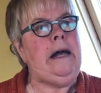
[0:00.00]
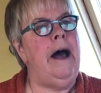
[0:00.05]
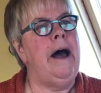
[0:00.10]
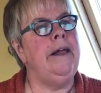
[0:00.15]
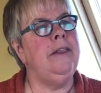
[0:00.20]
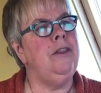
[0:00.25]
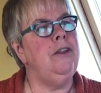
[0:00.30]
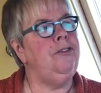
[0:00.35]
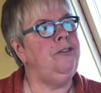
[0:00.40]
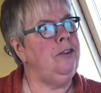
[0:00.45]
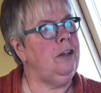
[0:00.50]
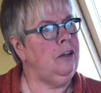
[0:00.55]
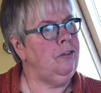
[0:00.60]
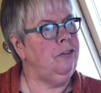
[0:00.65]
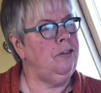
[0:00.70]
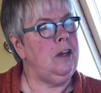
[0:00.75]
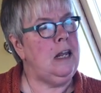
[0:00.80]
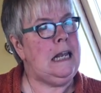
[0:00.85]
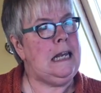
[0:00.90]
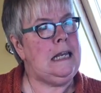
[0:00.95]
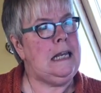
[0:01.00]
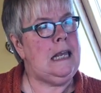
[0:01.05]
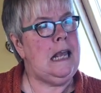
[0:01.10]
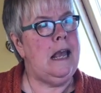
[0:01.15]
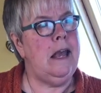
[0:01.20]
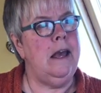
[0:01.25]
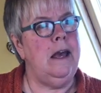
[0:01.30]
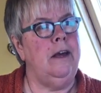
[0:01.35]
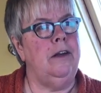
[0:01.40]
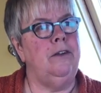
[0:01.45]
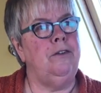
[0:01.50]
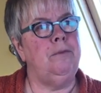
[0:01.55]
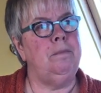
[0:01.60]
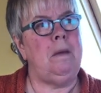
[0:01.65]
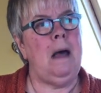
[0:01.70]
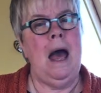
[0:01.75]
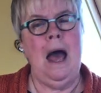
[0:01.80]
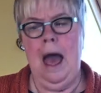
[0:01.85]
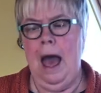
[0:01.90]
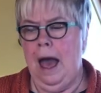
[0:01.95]
And the 16 years,
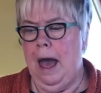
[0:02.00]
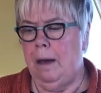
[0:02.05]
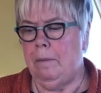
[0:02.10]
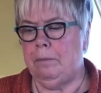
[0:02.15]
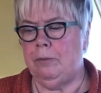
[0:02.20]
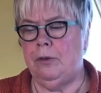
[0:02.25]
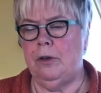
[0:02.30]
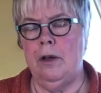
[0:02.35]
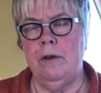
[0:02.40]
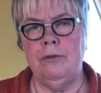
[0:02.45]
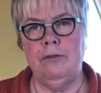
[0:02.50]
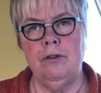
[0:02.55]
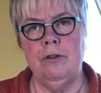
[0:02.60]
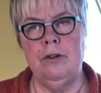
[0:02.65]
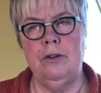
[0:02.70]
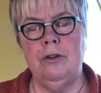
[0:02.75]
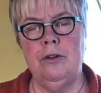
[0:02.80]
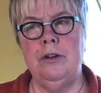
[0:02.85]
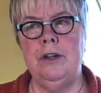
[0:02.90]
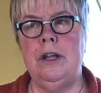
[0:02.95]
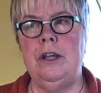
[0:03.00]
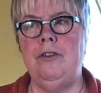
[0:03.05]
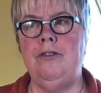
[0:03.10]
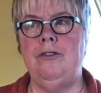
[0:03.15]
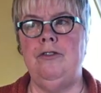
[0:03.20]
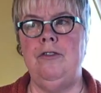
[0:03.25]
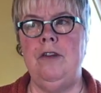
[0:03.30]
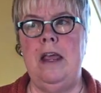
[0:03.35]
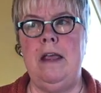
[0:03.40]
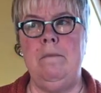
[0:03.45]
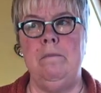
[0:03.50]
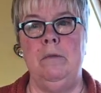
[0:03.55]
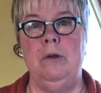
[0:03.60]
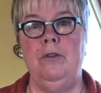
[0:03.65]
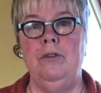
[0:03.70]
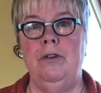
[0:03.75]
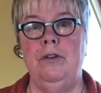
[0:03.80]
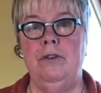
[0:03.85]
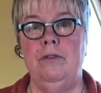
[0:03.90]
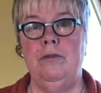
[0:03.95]
perhaps, after a non-age
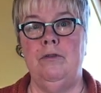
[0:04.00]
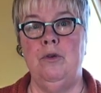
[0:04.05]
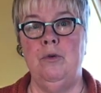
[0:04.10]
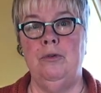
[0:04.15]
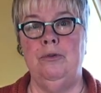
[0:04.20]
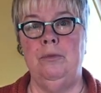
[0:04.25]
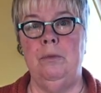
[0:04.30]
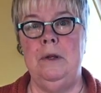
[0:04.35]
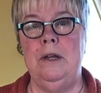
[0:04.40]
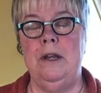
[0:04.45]
statement, and of course we